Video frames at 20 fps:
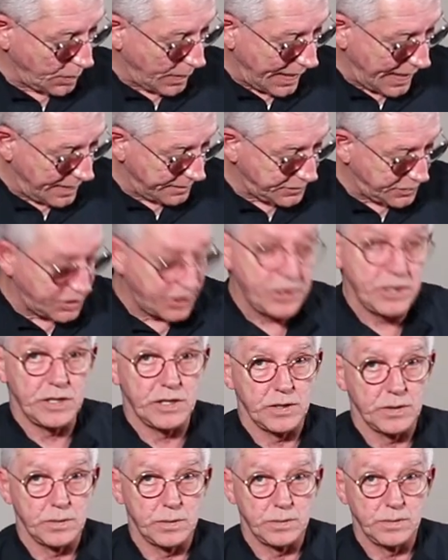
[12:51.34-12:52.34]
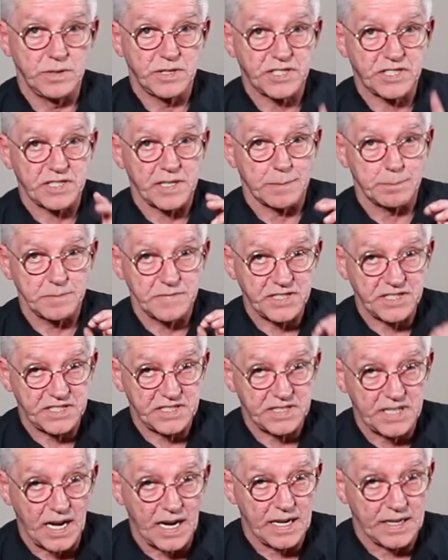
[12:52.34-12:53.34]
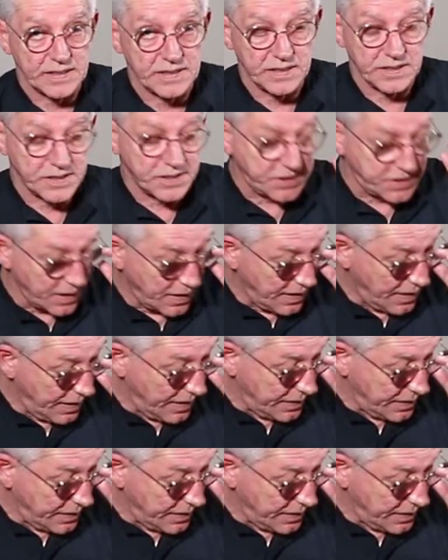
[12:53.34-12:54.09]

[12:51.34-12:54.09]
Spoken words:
you have to use some studs.